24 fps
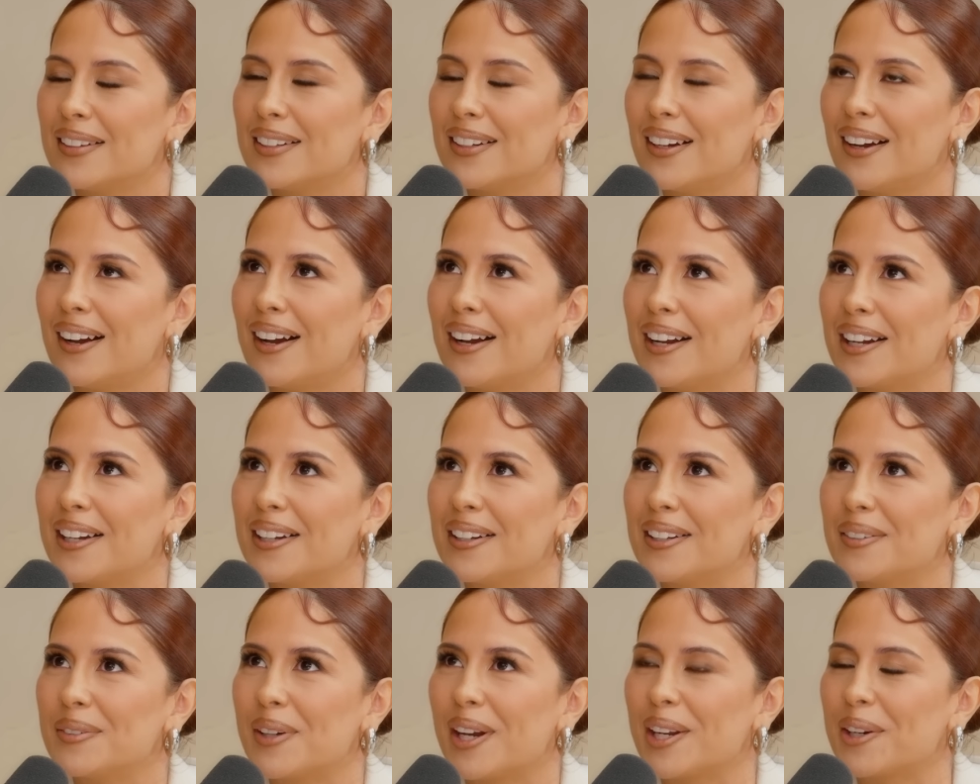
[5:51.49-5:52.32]
I
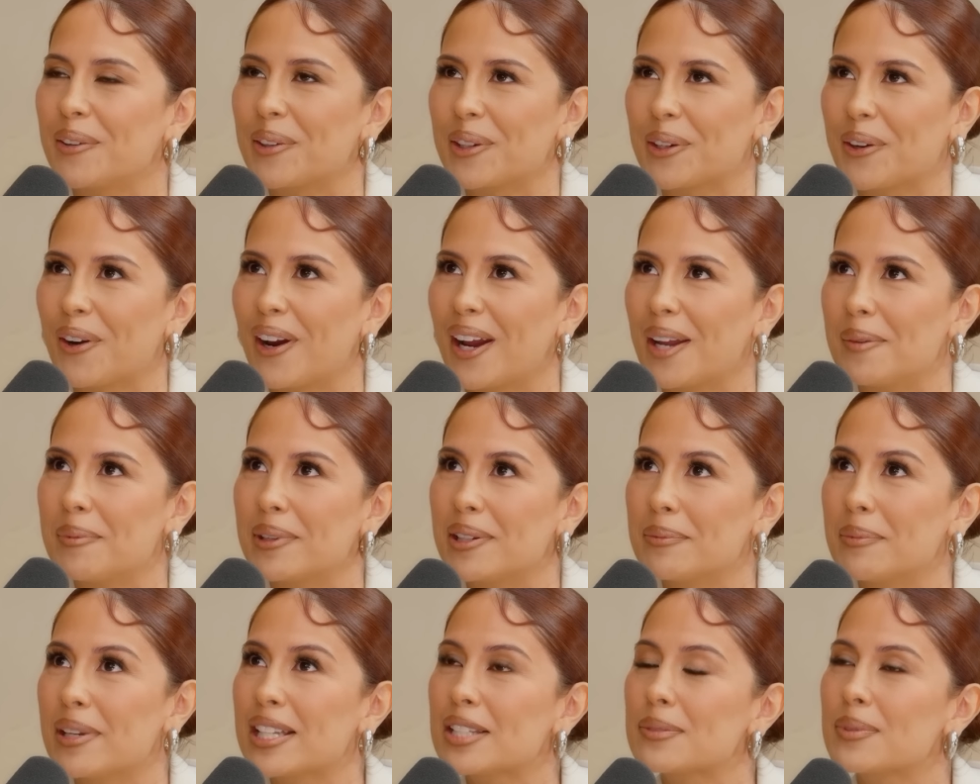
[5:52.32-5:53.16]
don't want to cry, but
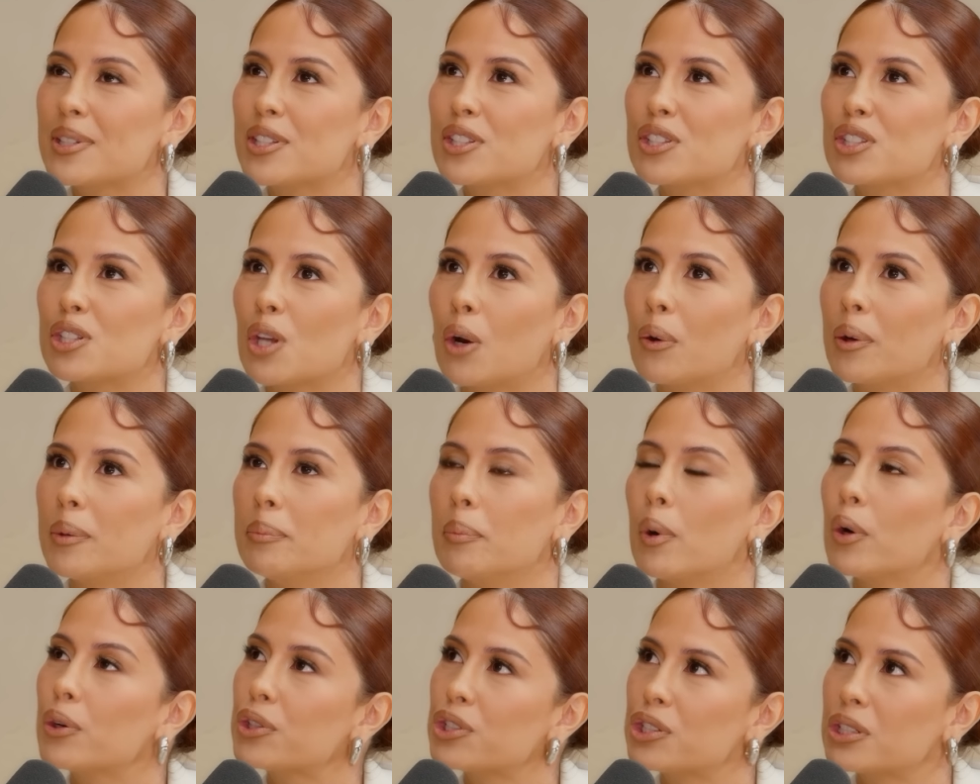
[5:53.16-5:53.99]
it makes me so
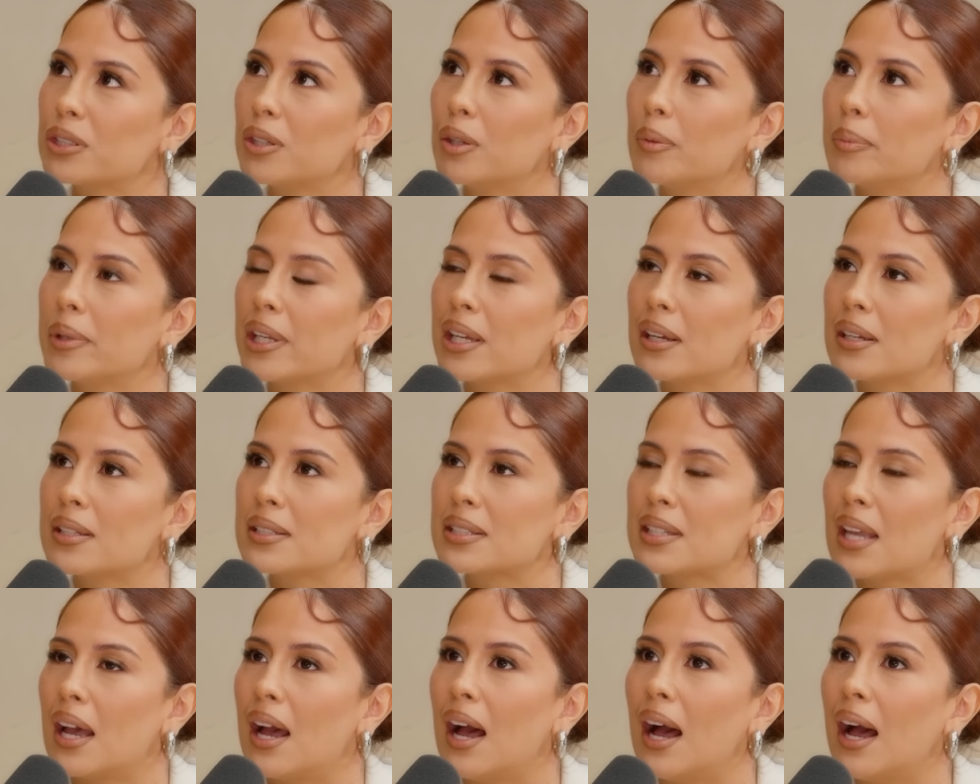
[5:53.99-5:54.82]
emotional because
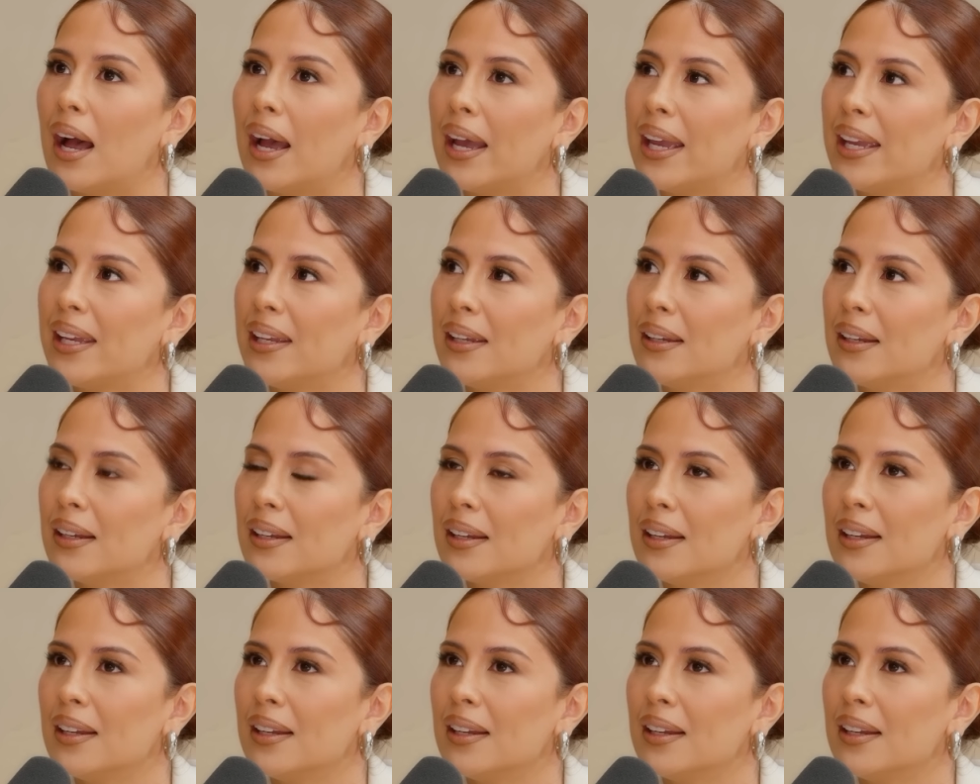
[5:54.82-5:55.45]
I